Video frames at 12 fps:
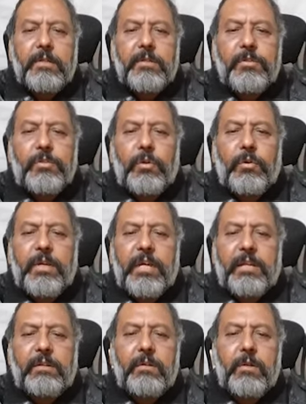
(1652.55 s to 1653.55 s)
So
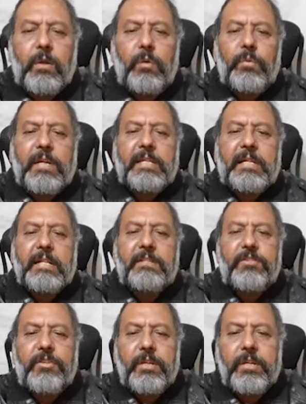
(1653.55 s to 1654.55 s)
here one can
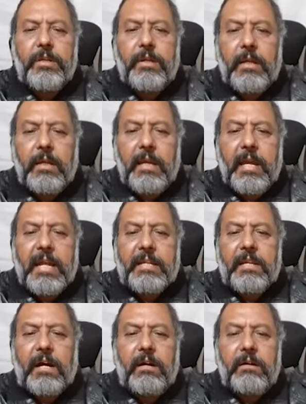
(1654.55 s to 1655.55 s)
see
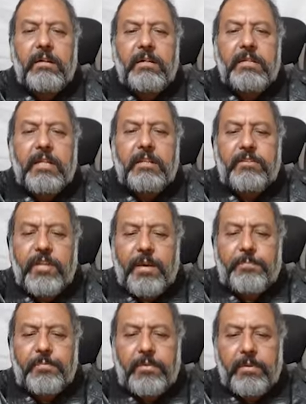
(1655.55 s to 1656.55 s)

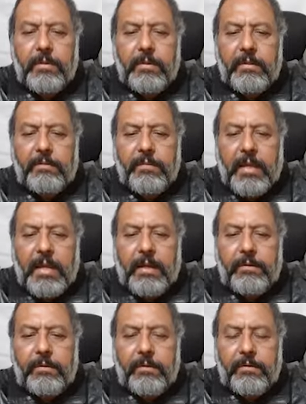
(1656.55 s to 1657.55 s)
etanercept and
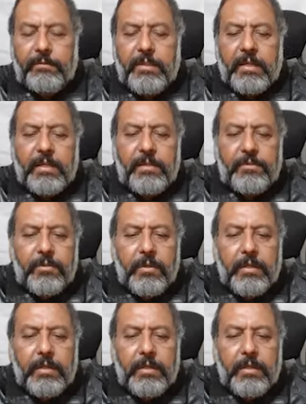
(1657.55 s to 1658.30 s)
there is